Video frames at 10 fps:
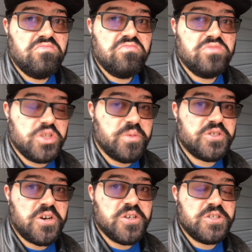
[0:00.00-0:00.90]

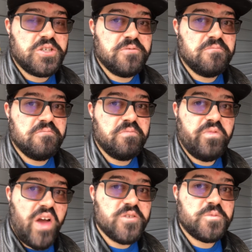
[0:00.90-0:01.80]
supercharged,
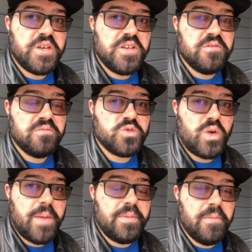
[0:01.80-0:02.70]
5-speed
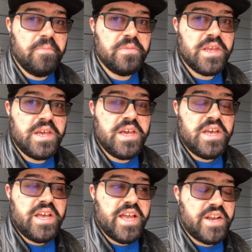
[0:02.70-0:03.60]
swap,
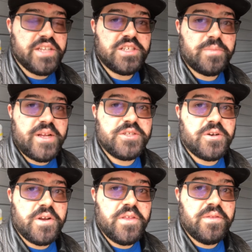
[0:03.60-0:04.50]
and nice suspension
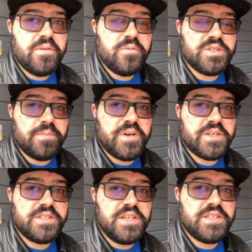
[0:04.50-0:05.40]
underneath with some bucket
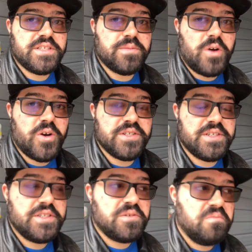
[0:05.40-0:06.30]
seats and some
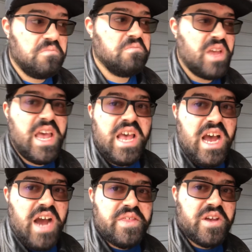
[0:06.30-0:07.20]
harnesses,
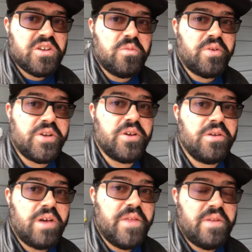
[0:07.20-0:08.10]
I think I can do pretty good.
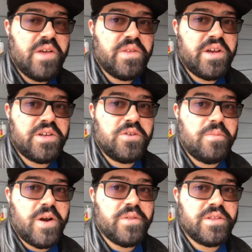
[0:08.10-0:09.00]
I think I can do
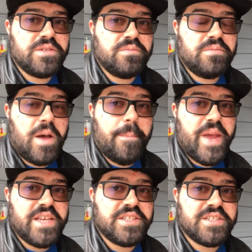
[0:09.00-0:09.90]
better than a
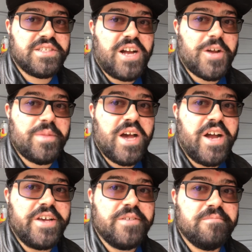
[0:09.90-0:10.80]
basic stock Miata.